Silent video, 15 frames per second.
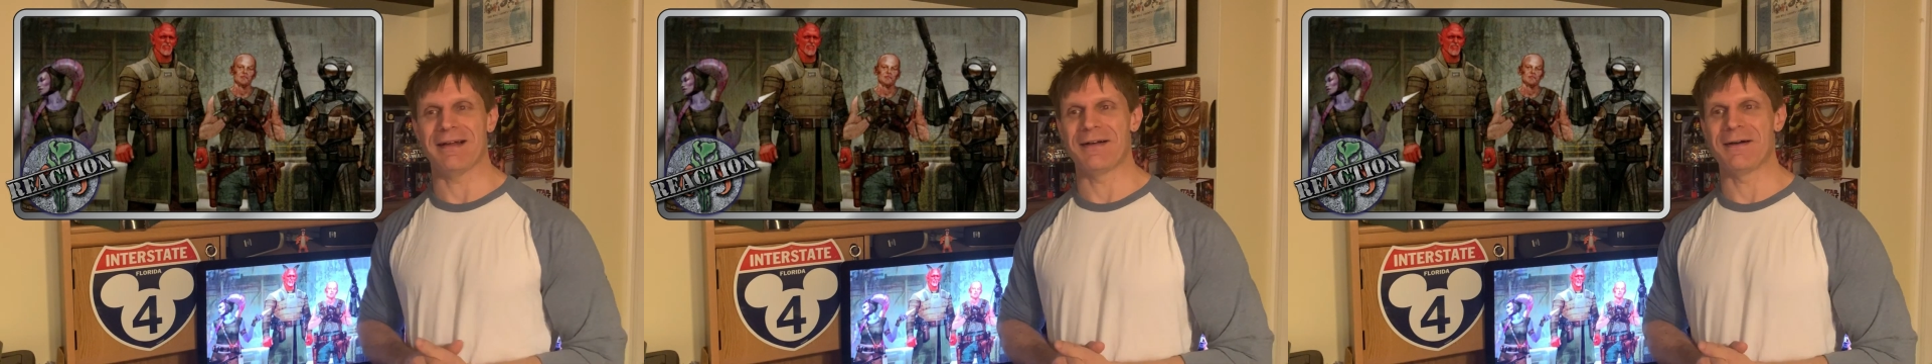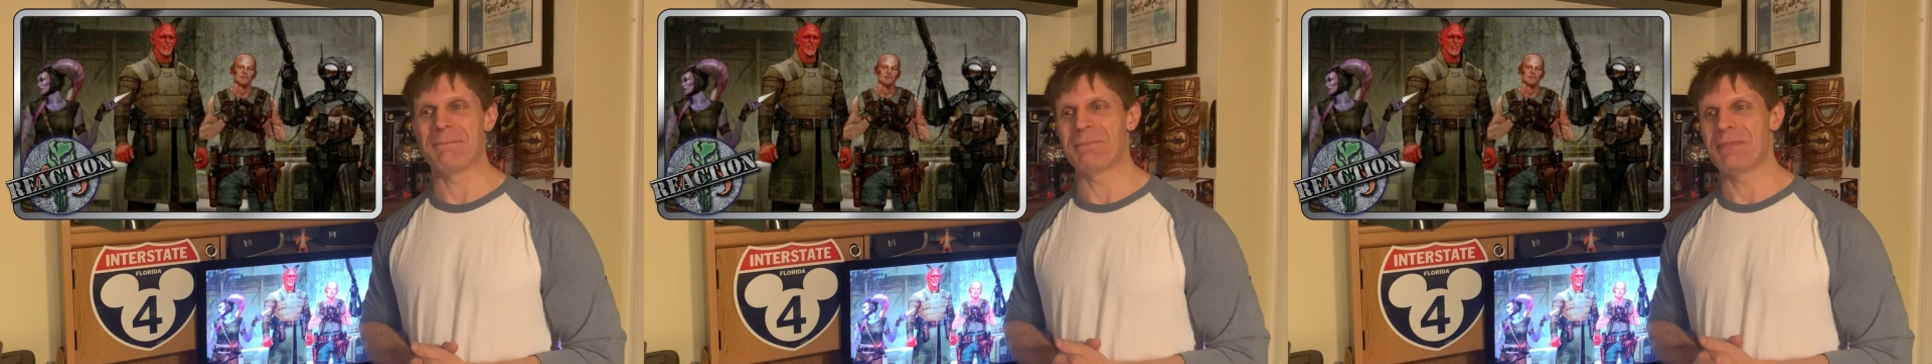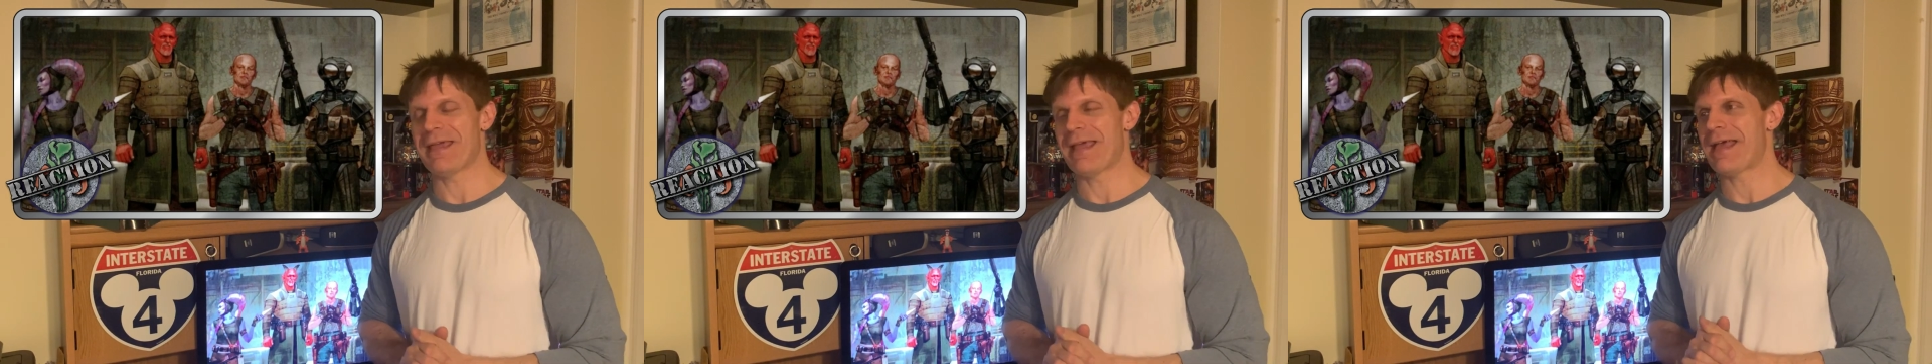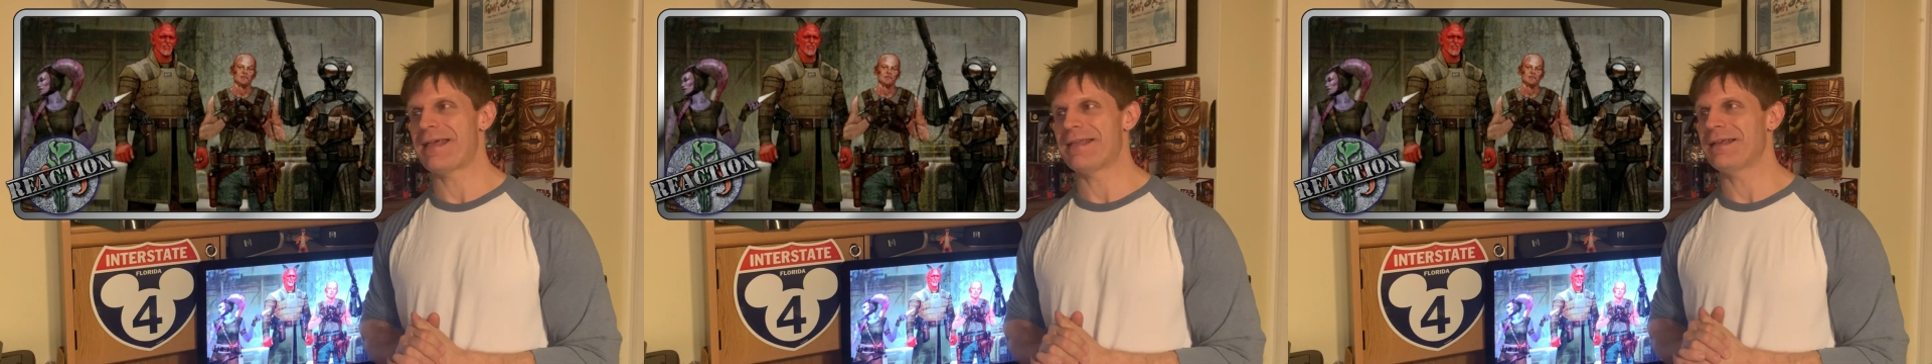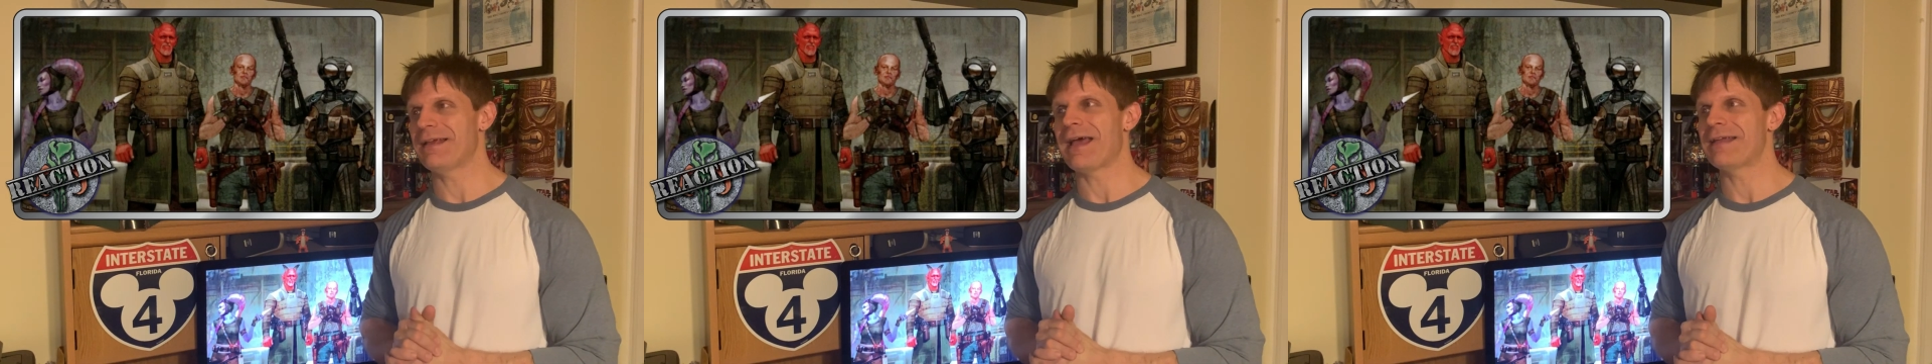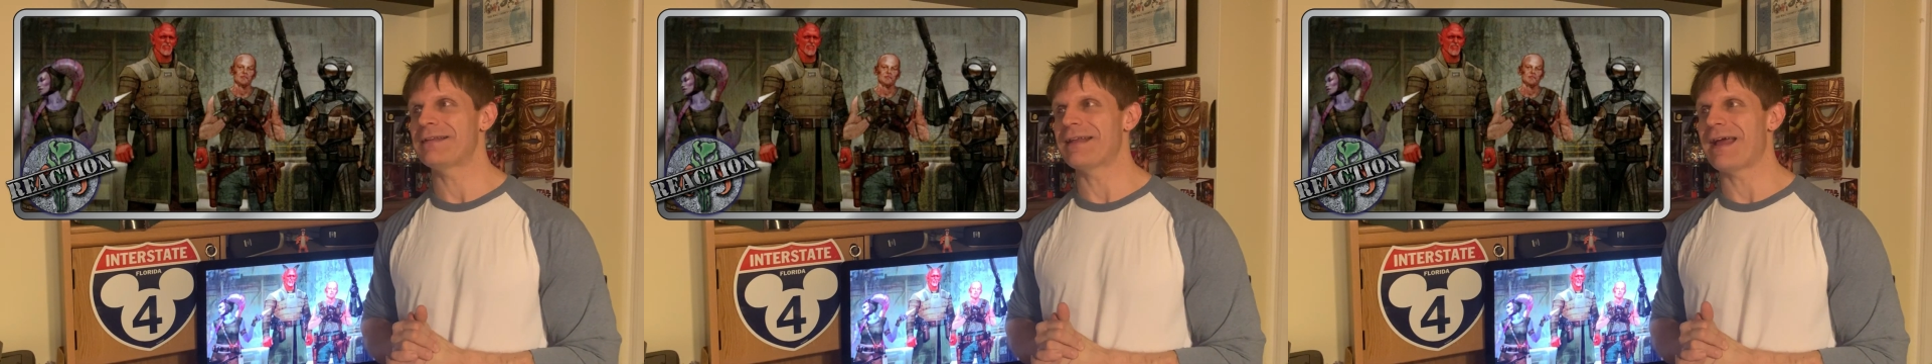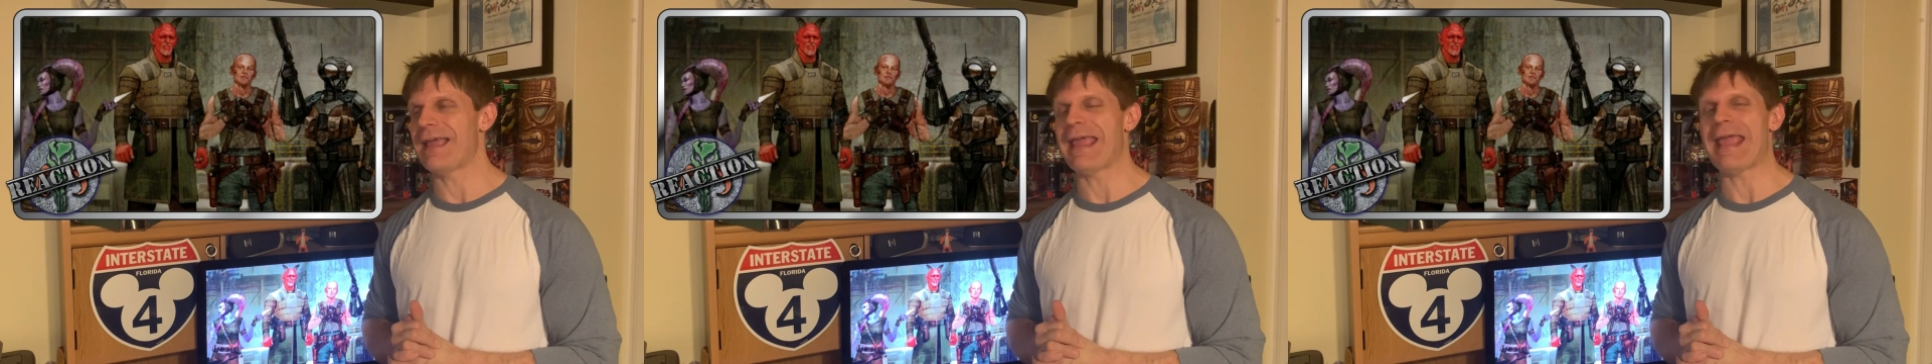I